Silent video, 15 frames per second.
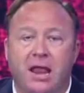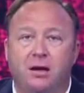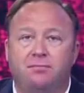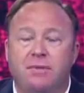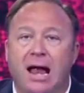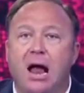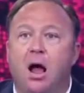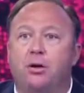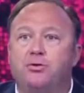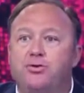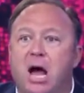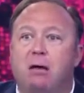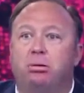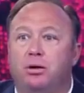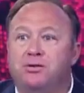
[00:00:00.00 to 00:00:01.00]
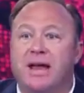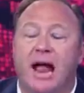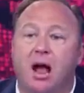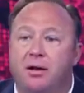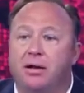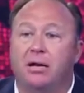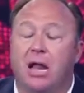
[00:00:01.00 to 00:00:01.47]
and have now doubled
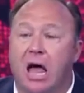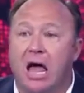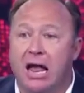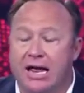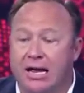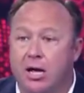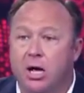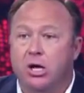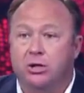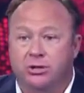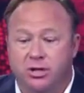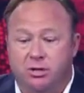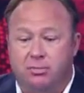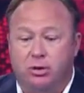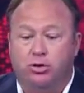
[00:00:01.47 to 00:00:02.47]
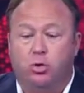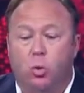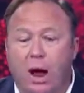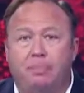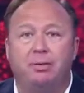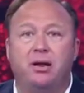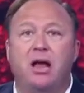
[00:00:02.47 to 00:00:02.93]
down in lying to the
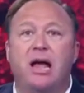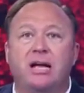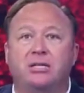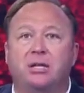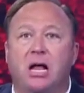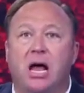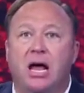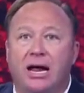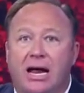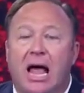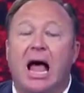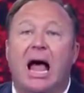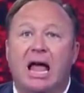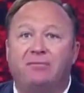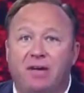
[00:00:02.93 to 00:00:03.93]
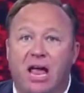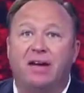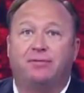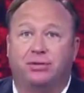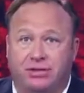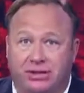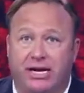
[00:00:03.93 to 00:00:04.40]
most weaponized lying I've
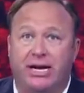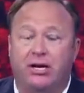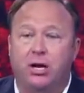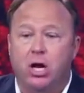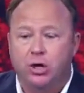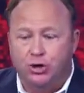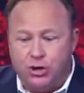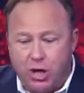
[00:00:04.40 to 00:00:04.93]
ever seen.